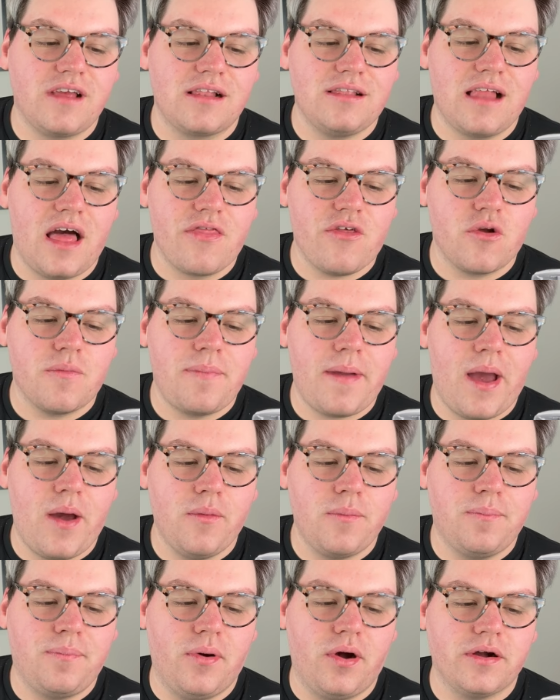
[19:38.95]

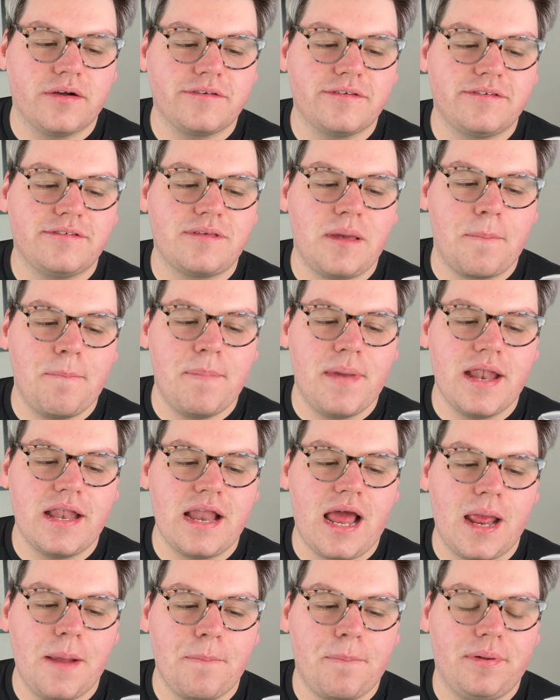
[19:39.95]
leather-bound books,
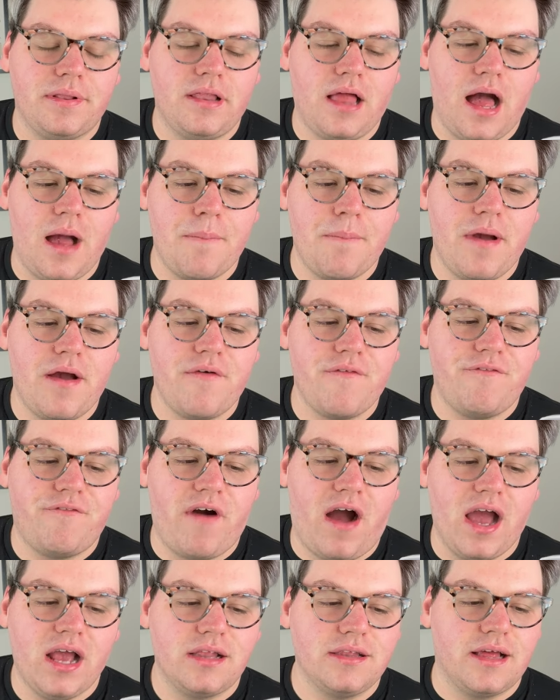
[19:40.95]
midnight plum,
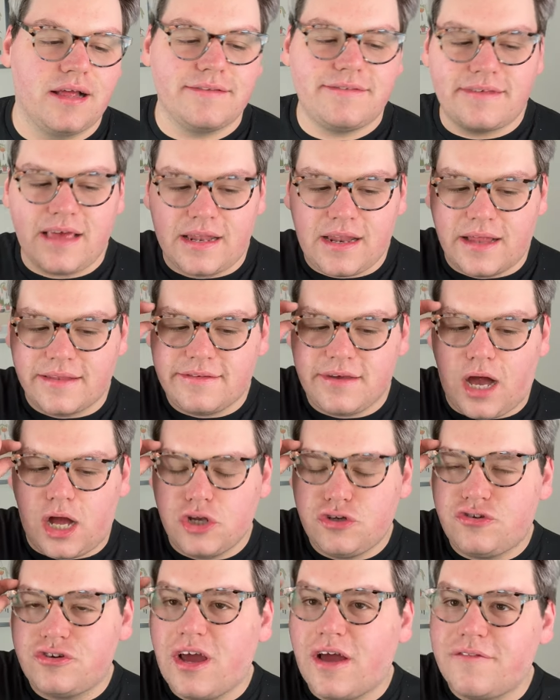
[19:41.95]
violets, and a
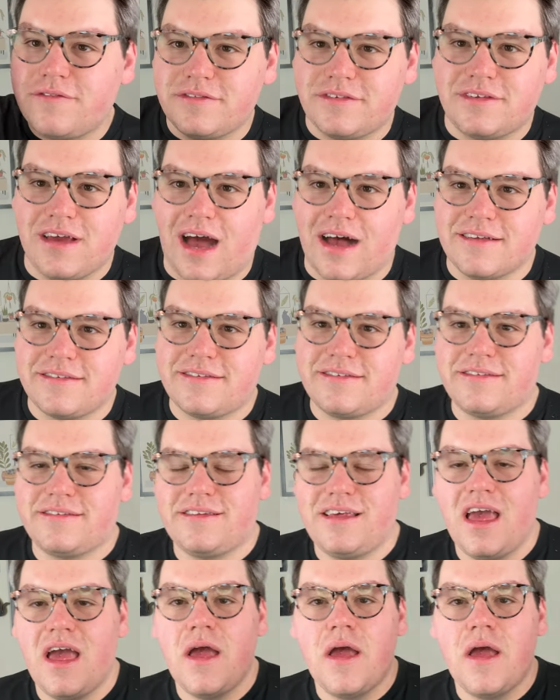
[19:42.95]
touch of dust.